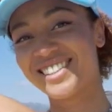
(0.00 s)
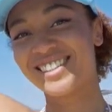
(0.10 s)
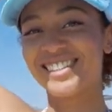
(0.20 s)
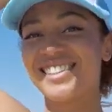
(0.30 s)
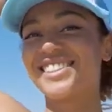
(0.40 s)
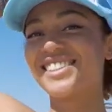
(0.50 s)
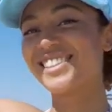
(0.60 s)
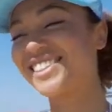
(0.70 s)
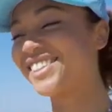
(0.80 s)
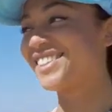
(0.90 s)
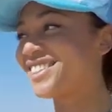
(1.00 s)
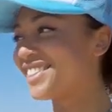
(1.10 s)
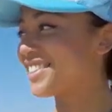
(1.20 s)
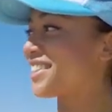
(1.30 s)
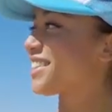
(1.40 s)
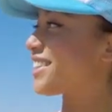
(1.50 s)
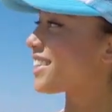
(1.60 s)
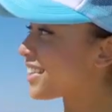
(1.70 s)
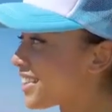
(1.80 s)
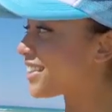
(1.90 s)
Thank you for watching and stay
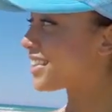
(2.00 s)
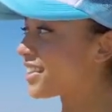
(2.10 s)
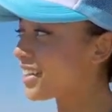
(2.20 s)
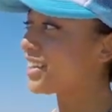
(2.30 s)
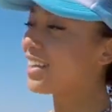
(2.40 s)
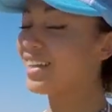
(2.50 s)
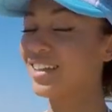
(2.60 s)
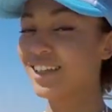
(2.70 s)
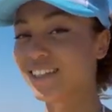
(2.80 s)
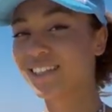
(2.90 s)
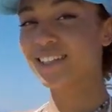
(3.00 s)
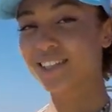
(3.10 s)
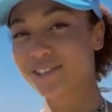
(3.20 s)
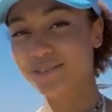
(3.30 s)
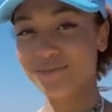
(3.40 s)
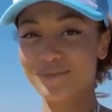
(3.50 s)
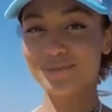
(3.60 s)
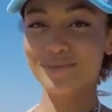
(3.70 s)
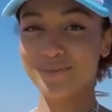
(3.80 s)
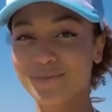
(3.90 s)
tuned for more updates on world
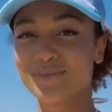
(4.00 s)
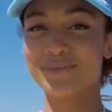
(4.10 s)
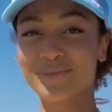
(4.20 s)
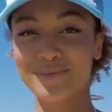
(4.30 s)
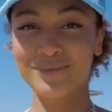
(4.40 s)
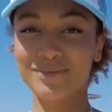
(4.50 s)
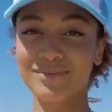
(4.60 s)
news and events.